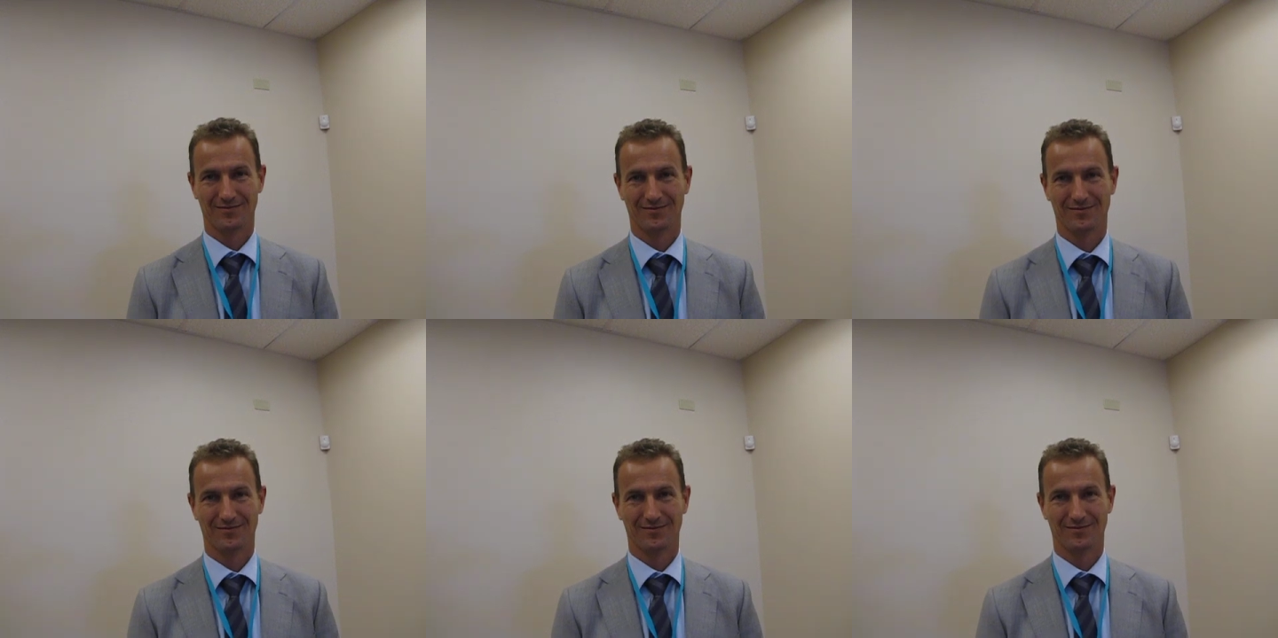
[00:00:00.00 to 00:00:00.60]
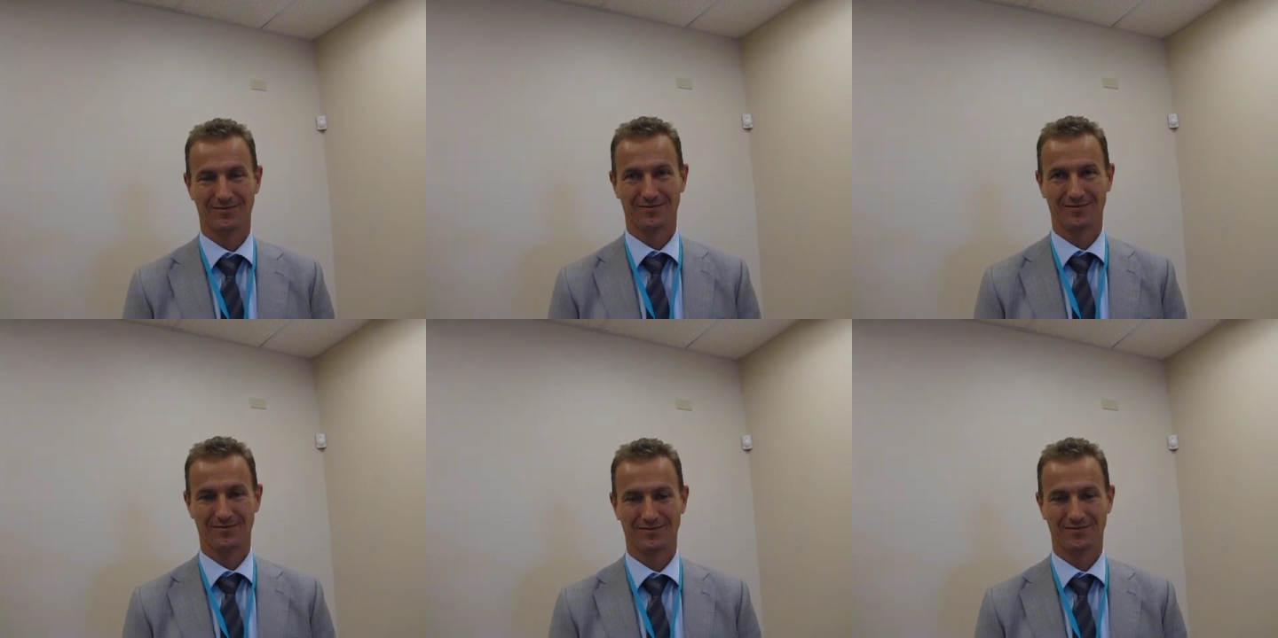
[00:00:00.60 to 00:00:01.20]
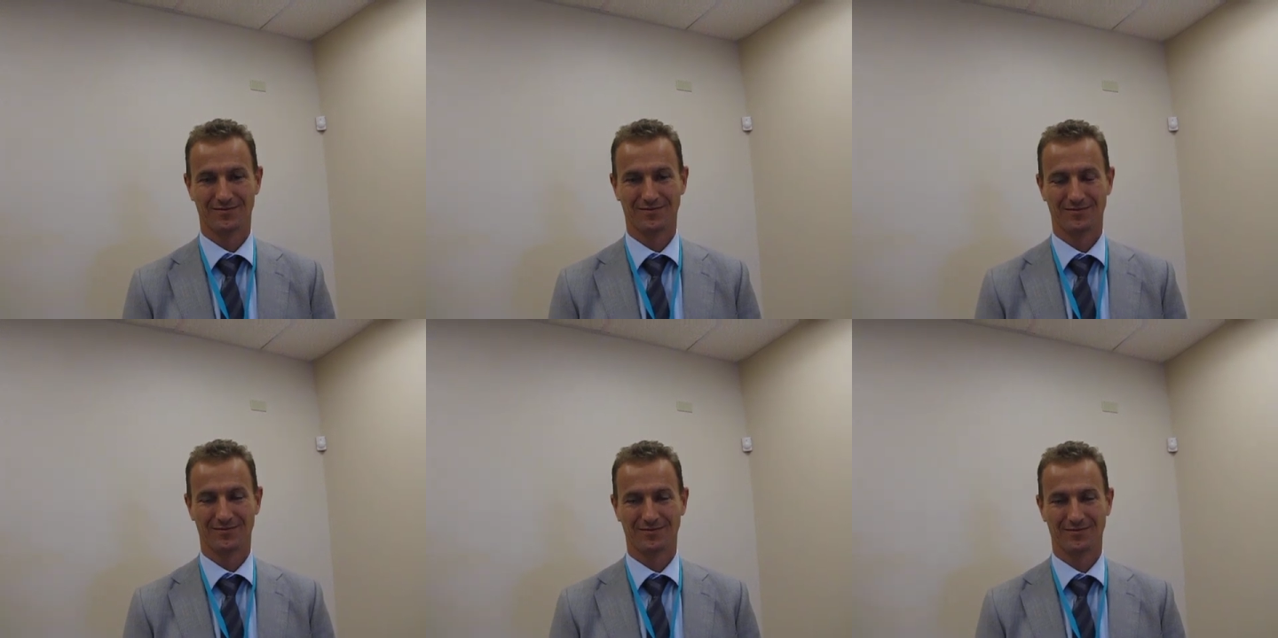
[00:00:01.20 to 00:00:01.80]
of uh, Space
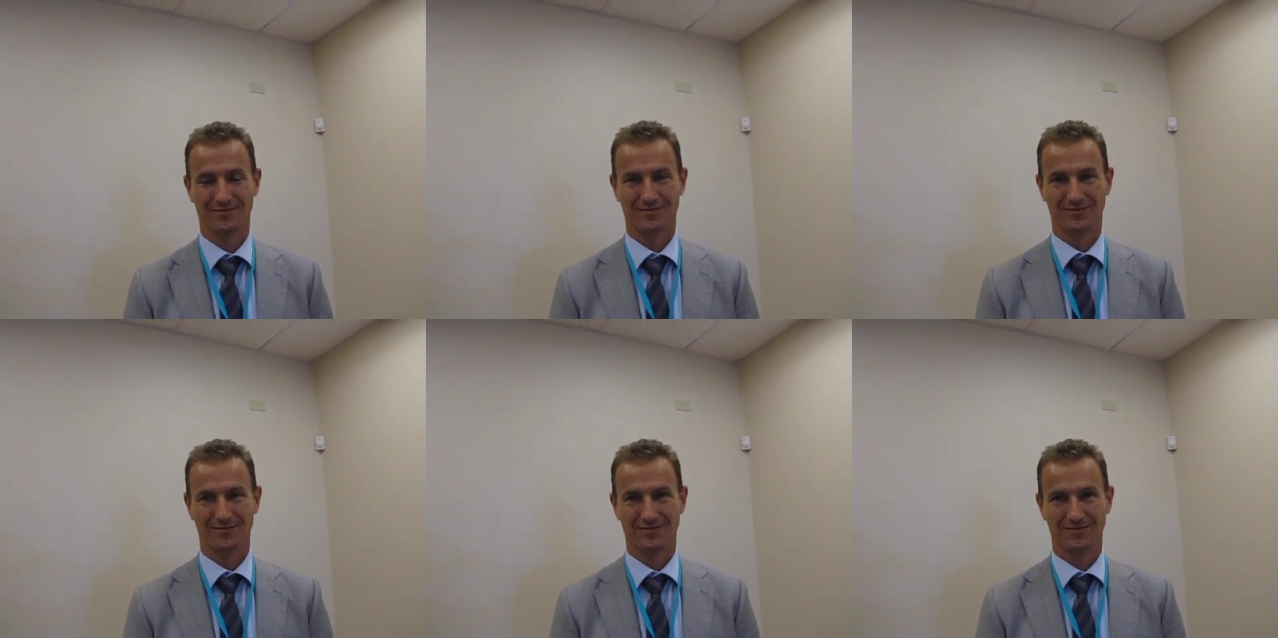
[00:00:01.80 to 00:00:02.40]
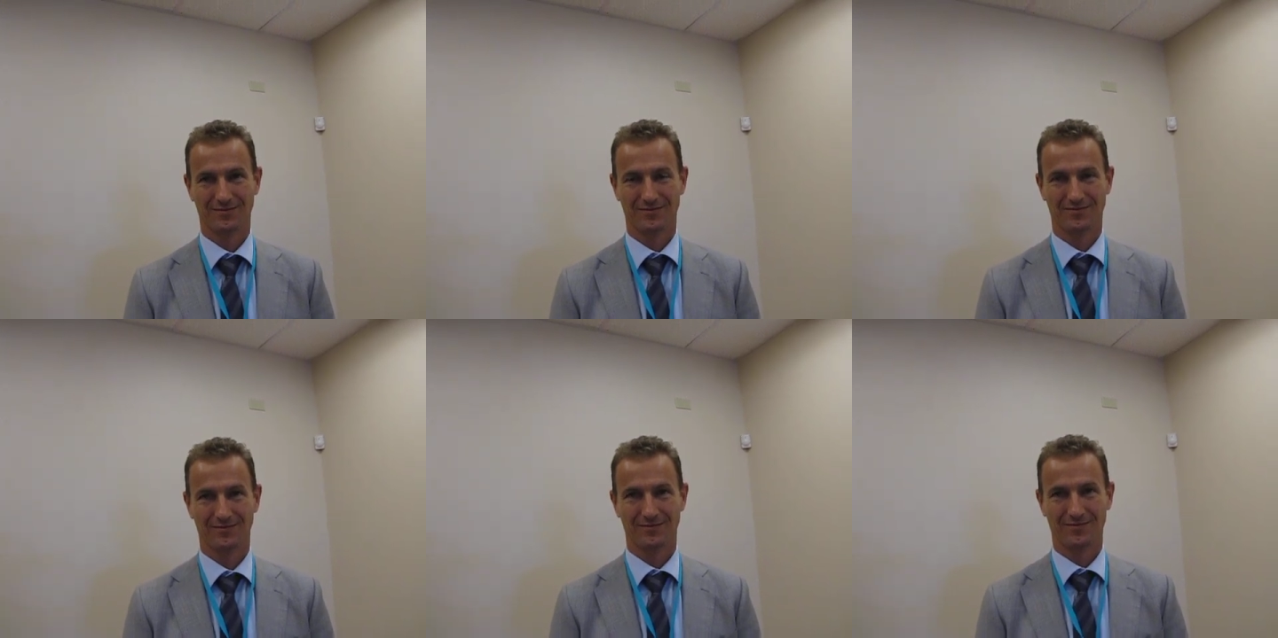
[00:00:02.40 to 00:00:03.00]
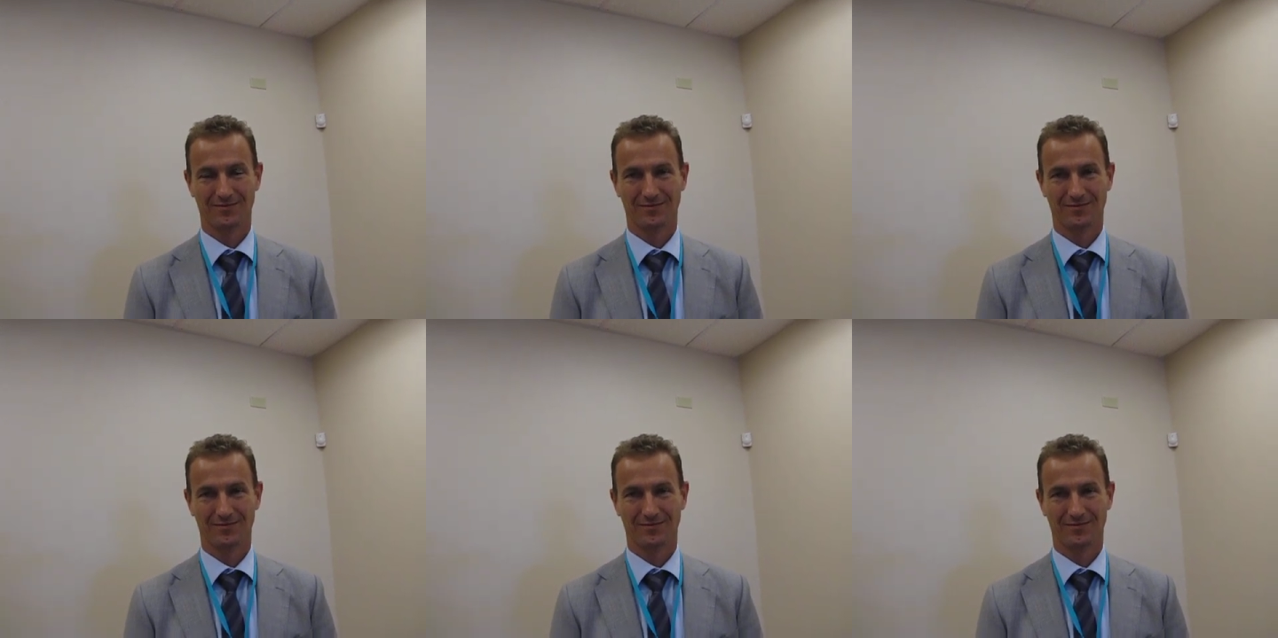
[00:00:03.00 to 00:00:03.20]
Expedition uh, Curaçao.